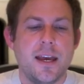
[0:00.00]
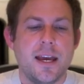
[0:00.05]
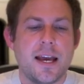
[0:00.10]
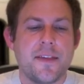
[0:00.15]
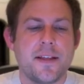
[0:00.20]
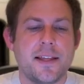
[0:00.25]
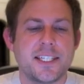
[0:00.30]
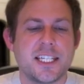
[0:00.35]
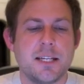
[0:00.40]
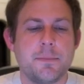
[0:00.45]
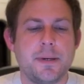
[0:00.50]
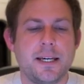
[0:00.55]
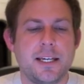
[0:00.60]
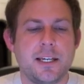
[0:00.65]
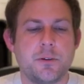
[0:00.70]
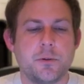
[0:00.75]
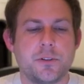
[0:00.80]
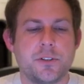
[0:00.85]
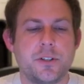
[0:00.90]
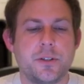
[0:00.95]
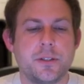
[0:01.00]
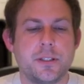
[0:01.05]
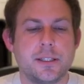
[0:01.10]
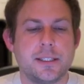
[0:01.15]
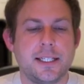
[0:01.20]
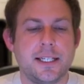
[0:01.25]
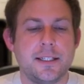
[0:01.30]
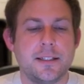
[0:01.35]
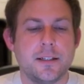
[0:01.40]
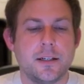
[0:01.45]
And that's gonna be equal to
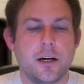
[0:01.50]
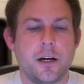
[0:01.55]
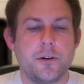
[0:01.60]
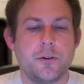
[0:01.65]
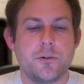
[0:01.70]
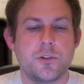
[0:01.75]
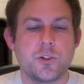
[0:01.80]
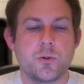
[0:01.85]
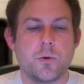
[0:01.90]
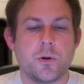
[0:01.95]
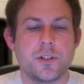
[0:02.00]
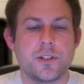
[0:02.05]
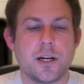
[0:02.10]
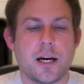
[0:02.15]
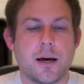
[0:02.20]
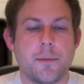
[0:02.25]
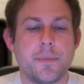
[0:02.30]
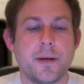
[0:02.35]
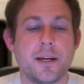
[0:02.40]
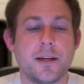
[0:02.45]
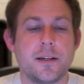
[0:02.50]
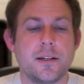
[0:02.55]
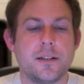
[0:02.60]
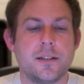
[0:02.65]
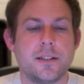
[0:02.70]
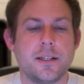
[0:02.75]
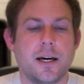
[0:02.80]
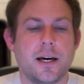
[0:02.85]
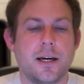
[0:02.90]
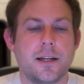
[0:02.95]
leet underscore topic
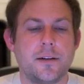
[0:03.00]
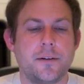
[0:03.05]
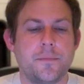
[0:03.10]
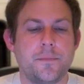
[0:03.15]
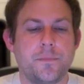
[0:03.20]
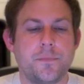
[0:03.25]
dot